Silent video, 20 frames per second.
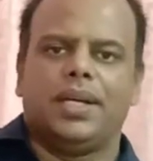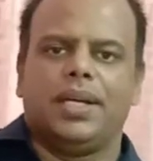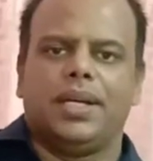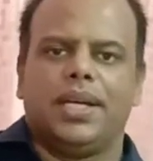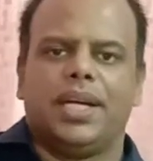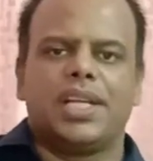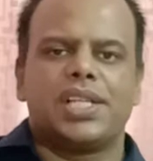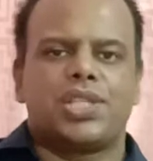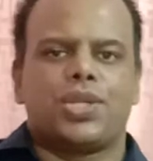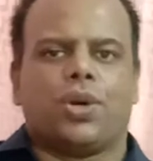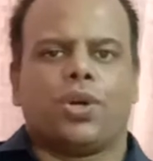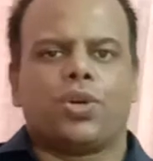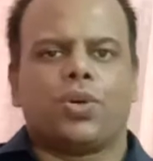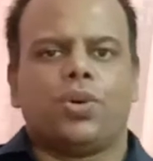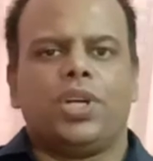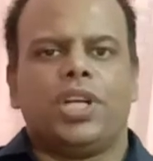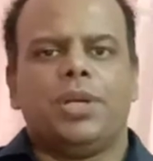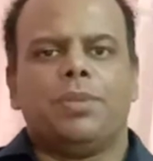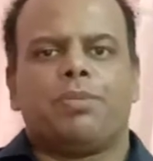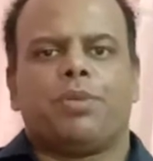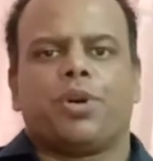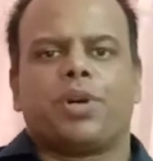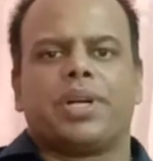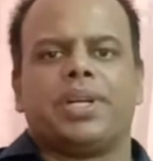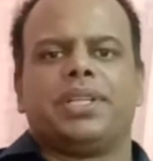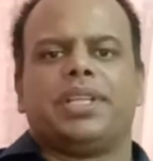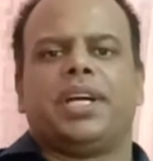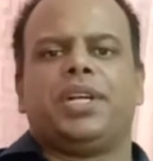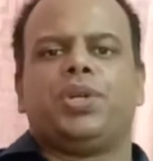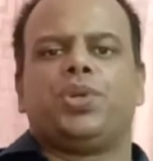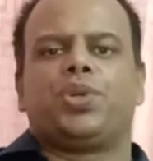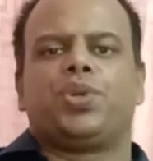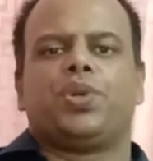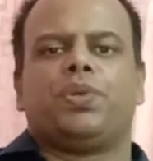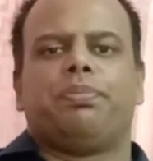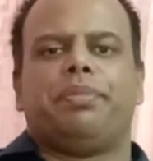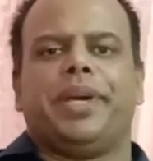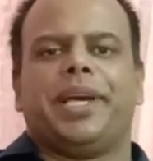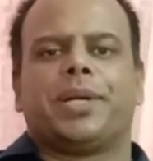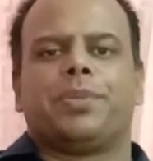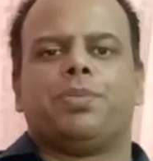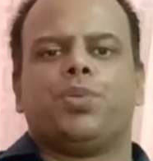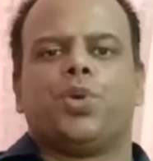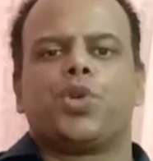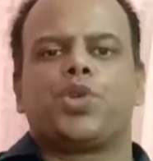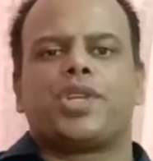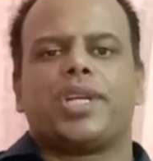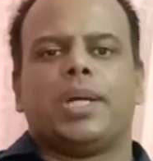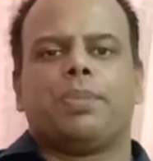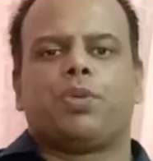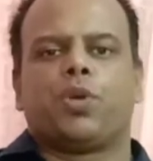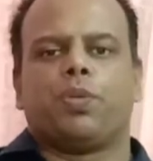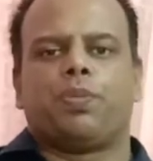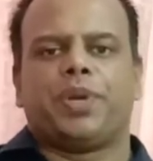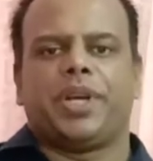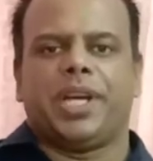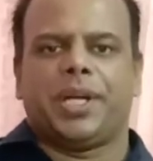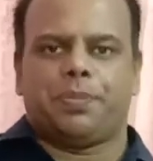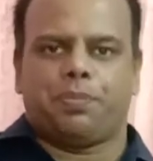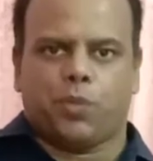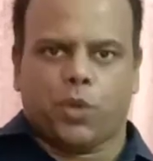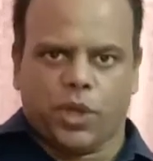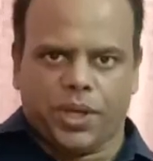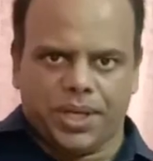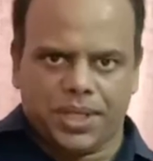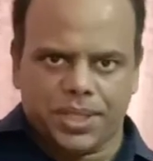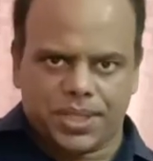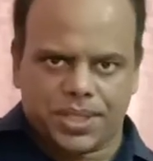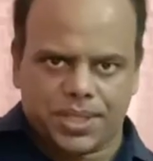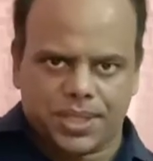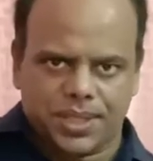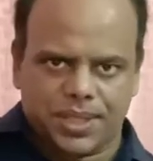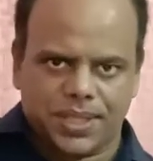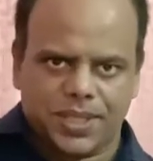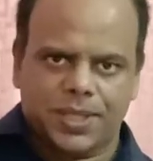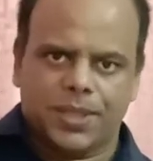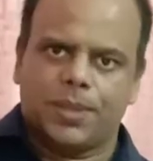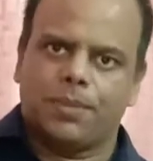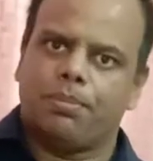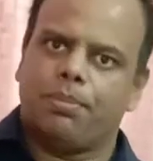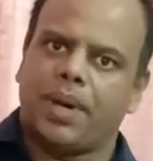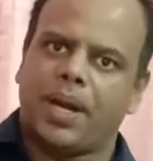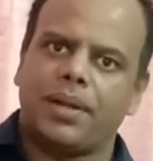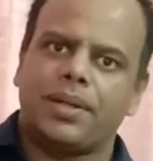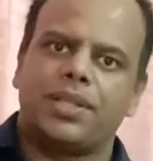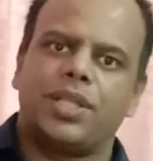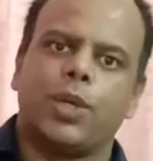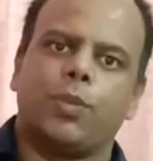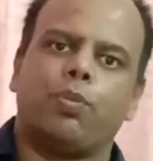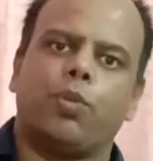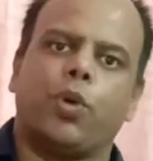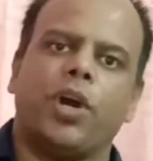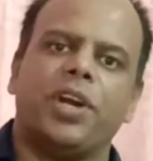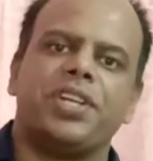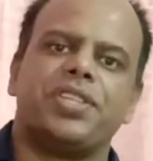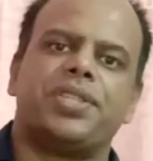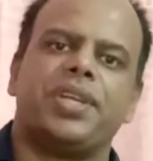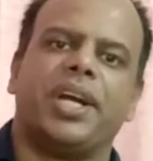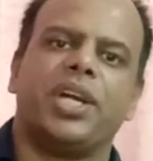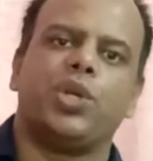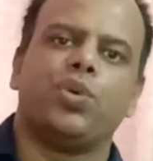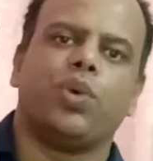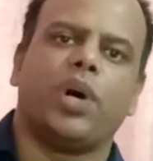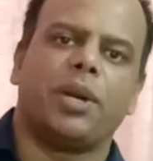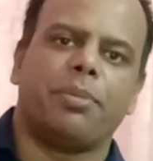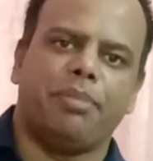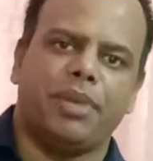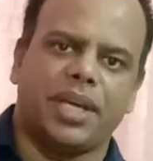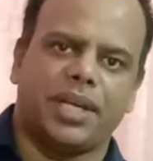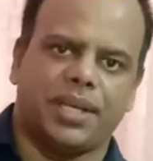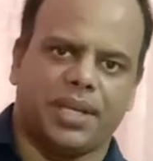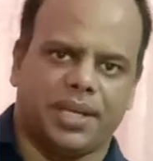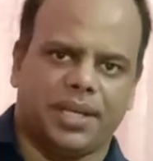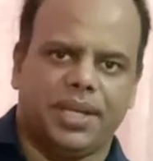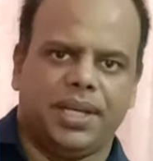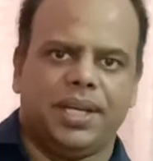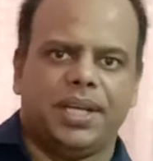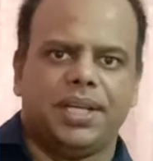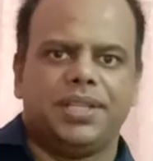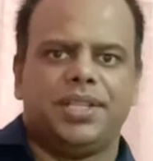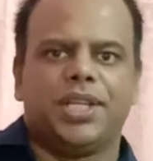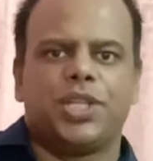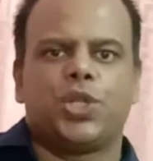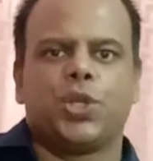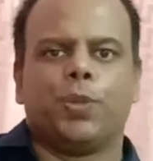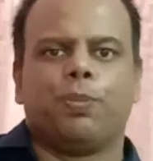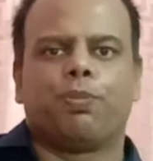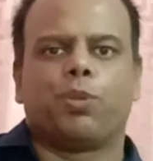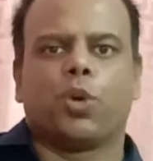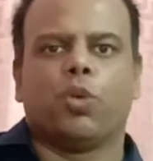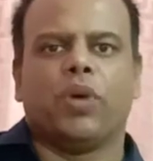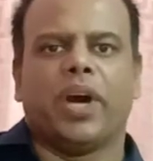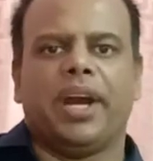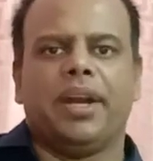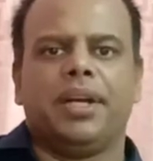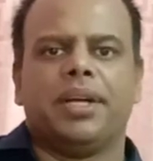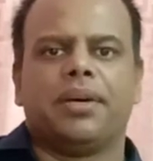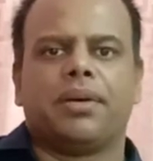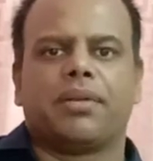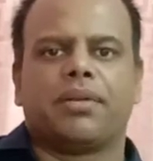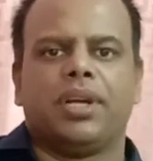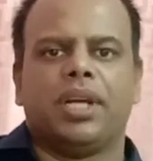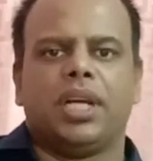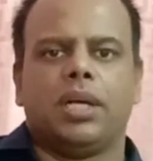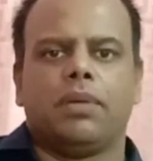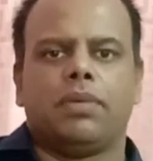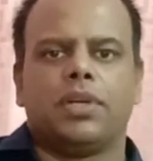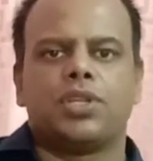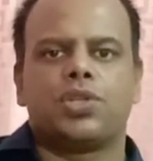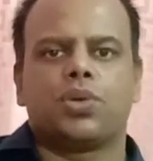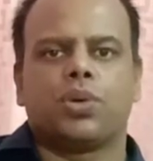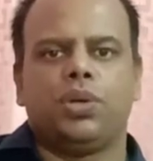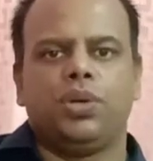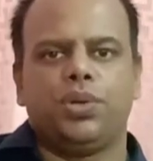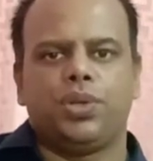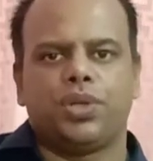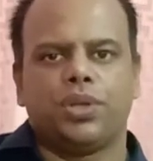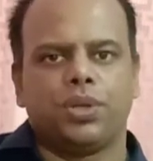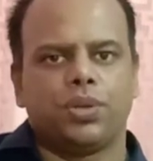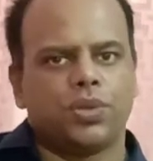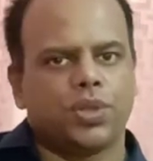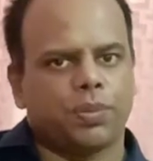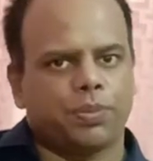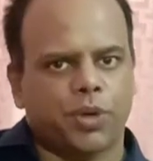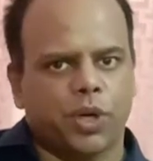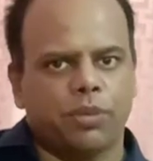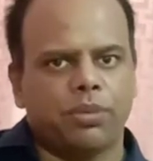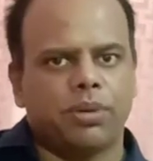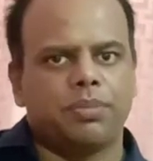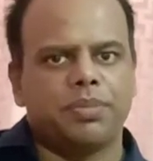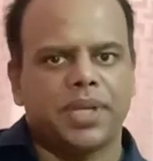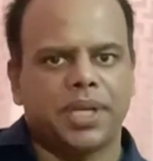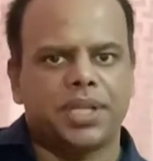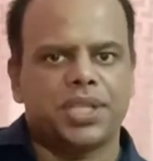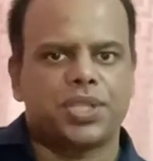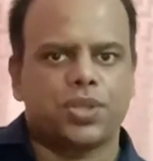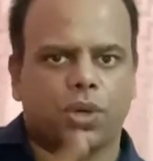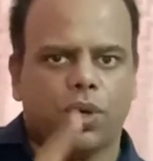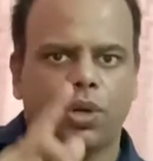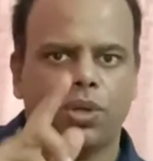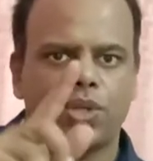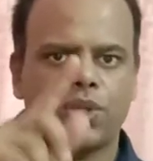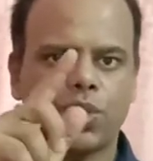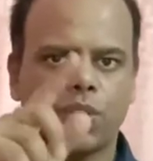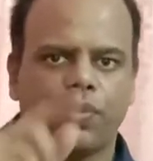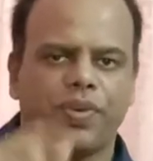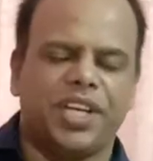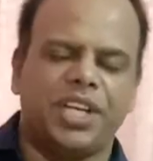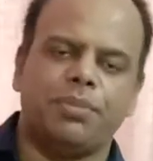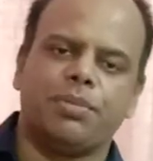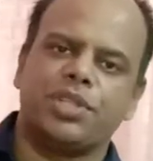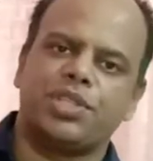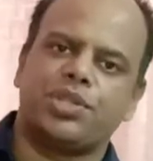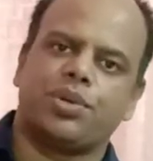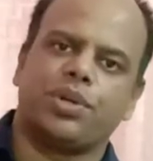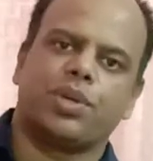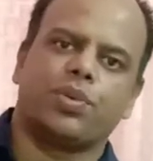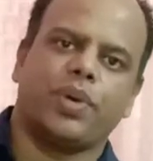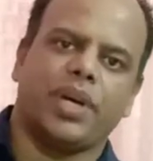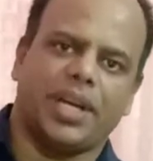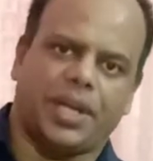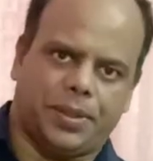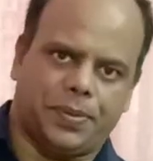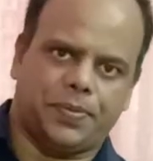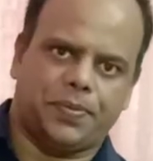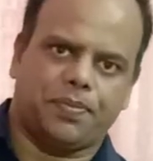It is not only important that you should make most appropriate points, but the points that you are making, they should provide a relevant solution to the problem. That is also very much required.